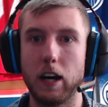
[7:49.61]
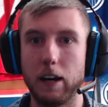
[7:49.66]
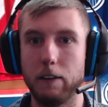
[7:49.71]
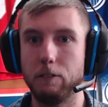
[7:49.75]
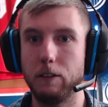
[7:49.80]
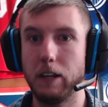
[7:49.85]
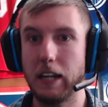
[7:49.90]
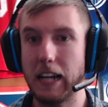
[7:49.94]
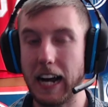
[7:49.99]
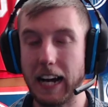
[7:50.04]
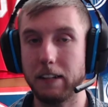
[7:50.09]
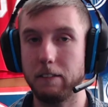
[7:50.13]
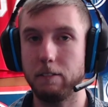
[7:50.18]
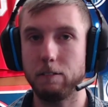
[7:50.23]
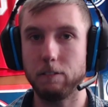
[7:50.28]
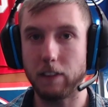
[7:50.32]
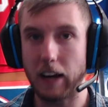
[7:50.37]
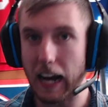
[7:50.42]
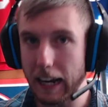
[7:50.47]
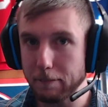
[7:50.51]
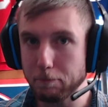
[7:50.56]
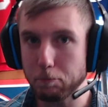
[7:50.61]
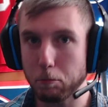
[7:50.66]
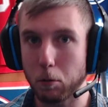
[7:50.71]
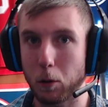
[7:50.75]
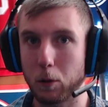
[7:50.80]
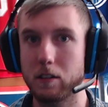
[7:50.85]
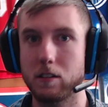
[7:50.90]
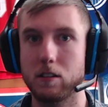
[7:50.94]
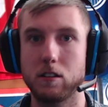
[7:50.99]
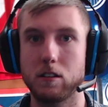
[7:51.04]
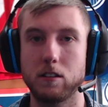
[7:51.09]
of 95
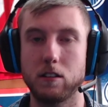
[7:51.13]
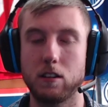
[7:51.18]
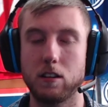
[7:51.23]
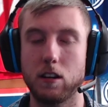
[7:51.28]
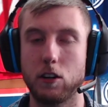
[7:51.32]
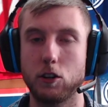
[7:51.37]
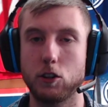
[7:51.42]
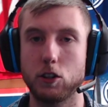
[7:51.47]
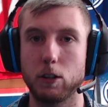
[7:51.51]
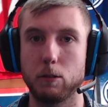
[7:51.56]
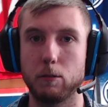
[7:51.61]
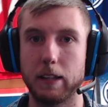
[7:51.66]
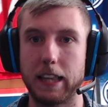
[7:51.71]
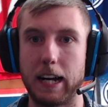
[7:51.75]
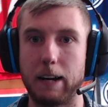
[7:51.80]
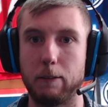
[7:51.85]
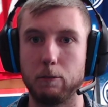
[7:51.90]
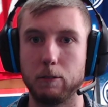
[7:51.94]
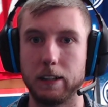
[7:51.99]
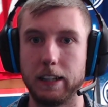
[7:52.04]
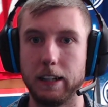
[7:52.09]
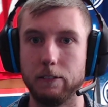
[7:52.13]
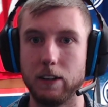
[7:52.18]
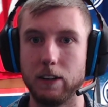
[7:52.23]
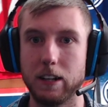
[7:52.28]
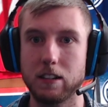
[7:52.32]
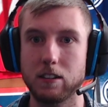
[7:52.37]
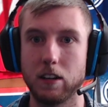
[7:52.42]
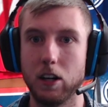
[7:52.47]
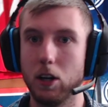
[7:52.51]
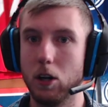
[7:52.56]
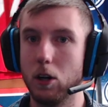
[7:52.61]
points is essentially what that would give us.